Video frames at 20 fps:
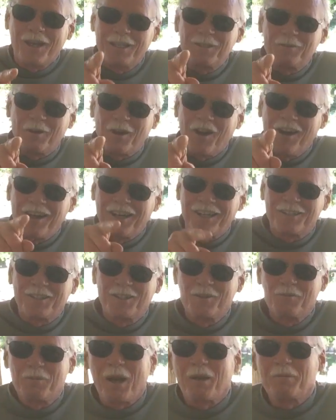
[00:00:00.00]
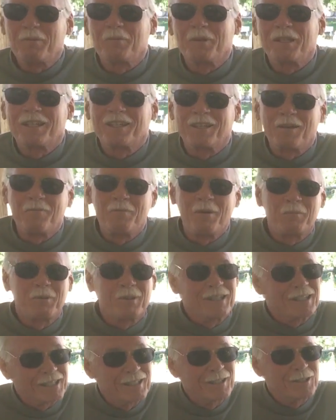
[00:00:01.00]
guys were honest, you probably could come up
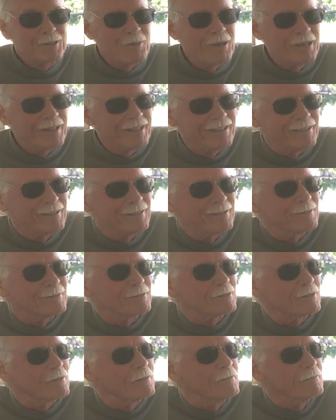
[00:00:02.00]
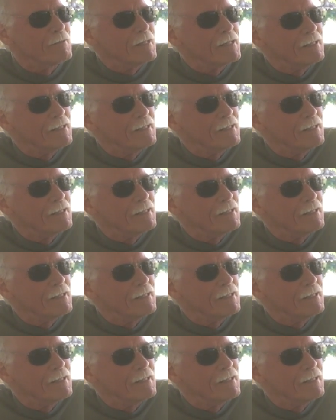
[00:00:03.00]
with at least one there too. So